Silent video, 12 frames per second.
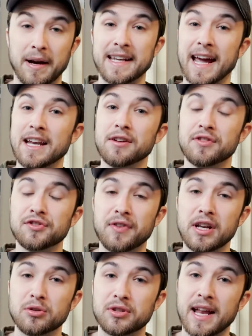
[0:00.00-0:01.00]
the end of this
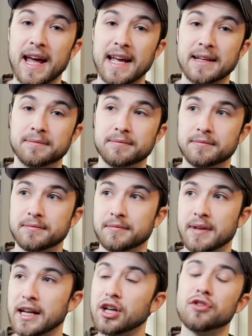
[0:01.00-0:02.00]
video today,
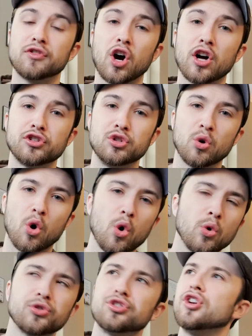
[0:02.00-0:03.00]
it could have cost you a
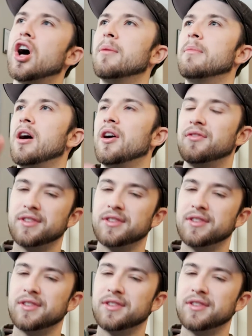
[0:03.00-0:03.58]
whole sum of